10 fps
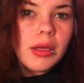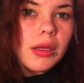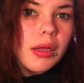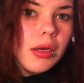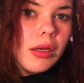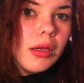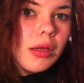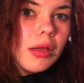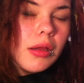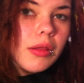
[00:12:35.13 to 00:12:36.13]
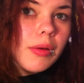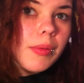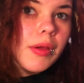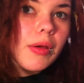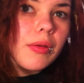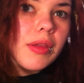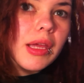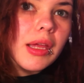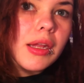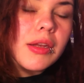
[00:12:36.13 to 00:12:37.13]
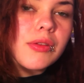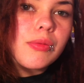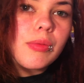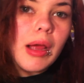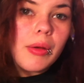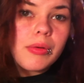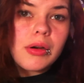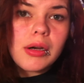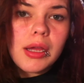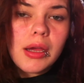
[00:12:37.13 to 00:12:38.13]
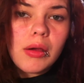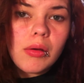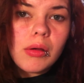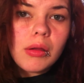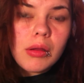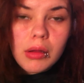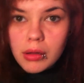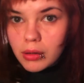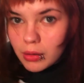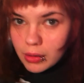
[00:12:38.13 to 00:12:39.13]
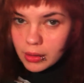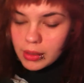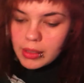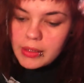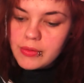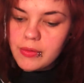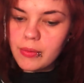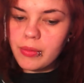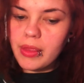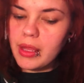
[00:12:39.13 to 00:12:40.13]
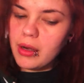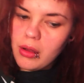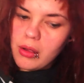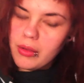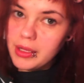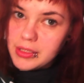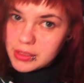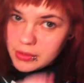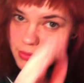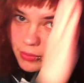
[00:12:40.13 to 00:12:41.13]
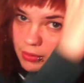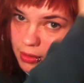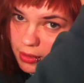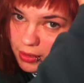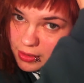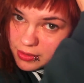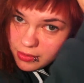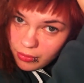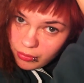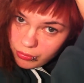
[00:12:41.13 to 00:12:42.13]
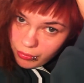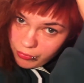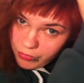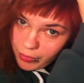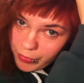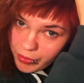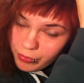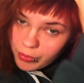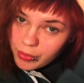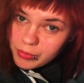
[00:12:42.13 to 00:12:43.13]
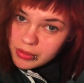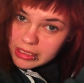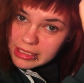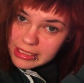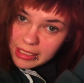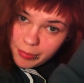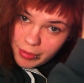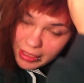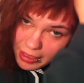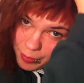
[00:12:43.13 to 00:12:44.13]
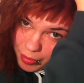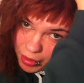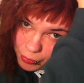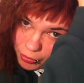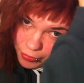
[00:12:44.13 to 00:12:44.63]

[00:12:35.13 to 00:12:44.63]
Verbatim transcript: And there we go, the end is rounder now. And so then all I do is go through from the root to the tip and palm